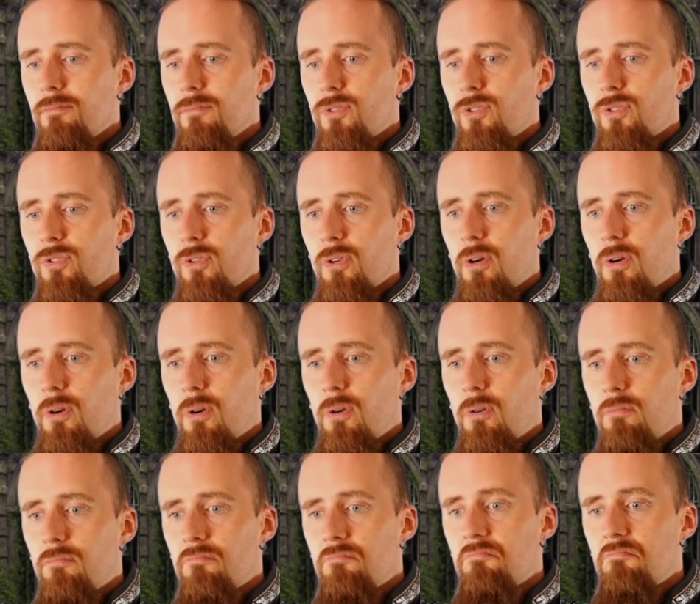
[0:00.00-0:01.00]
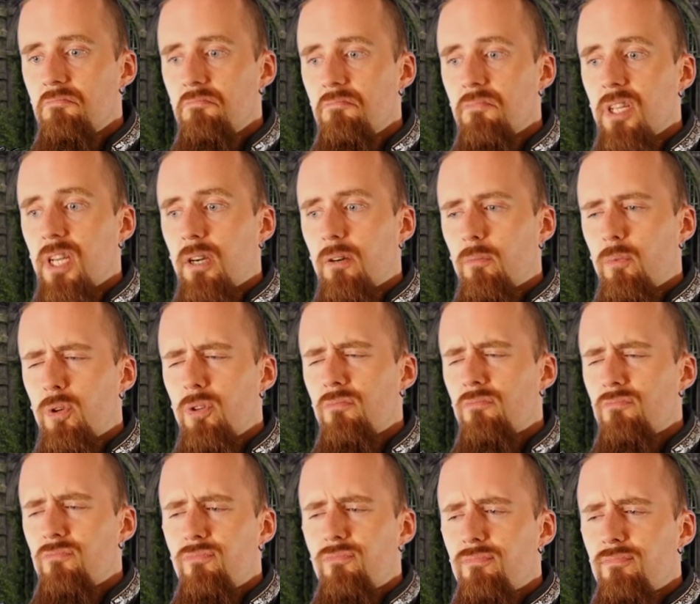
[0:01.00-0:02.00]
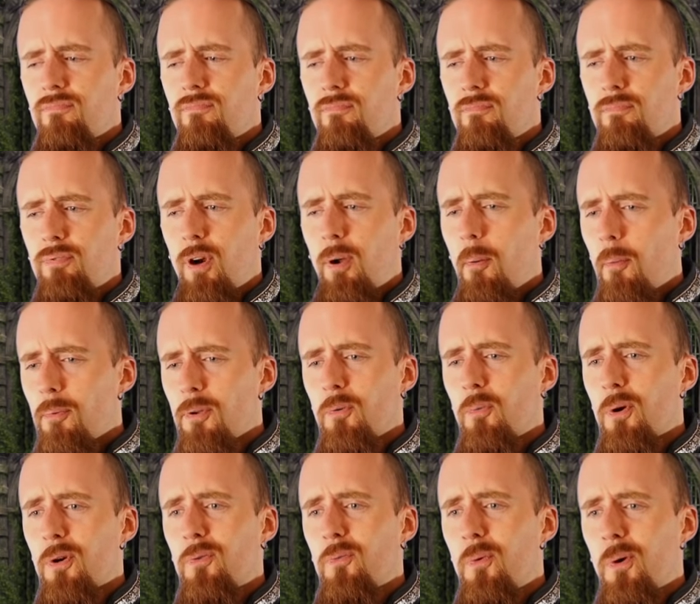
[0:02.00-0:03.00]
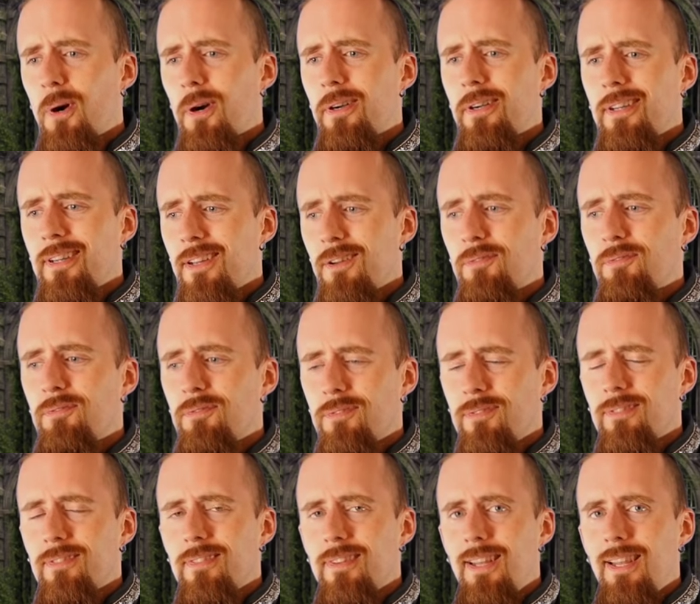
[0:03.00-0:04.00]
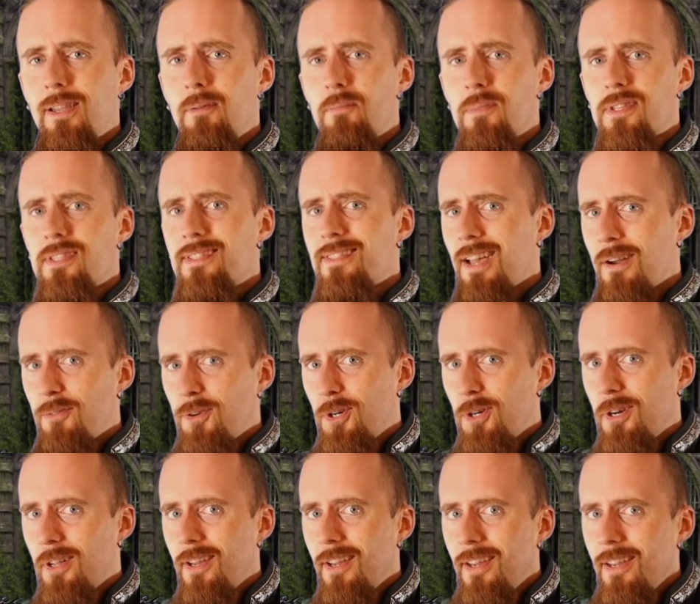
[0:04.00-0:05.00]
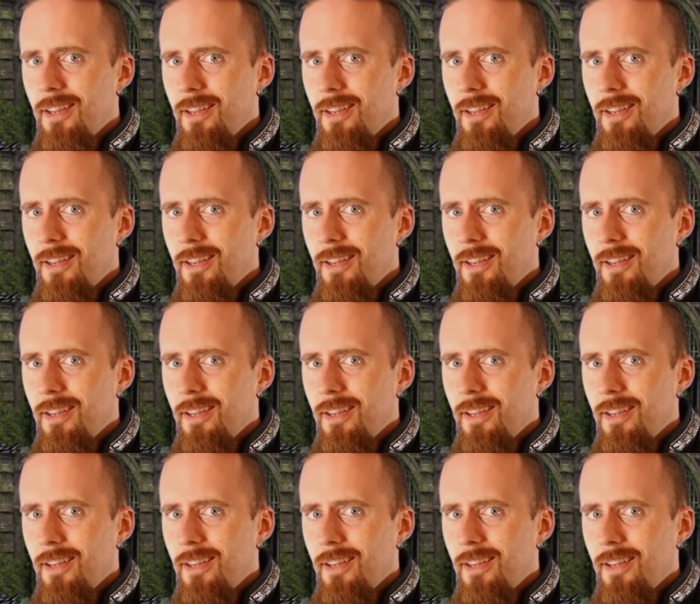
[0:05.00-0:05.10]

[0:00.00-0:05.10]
So, yeah, probably wouldn't work if a limb is severed,